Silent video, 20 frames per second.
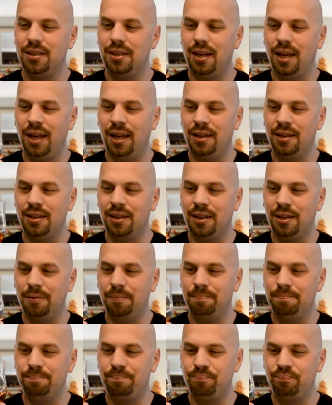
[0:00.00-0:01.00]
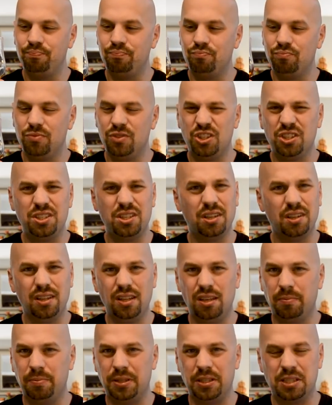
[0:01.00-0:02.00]
And um, just a
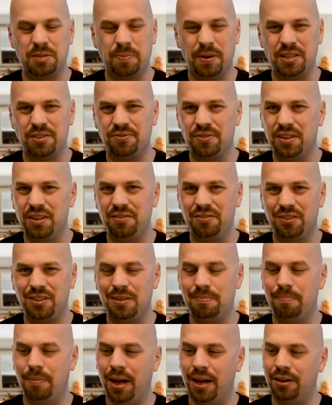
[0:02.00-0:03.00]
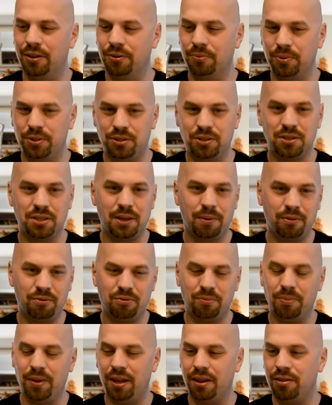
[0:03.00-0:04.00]
little bit of spice, very, very mild, which is coming
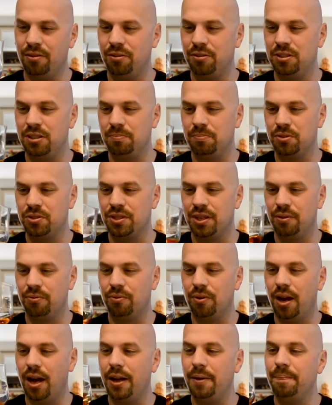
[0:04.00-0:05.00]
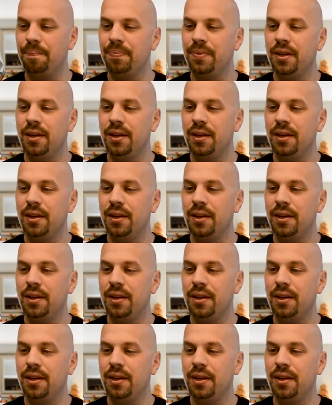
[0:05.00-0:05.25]
from that 13% rye.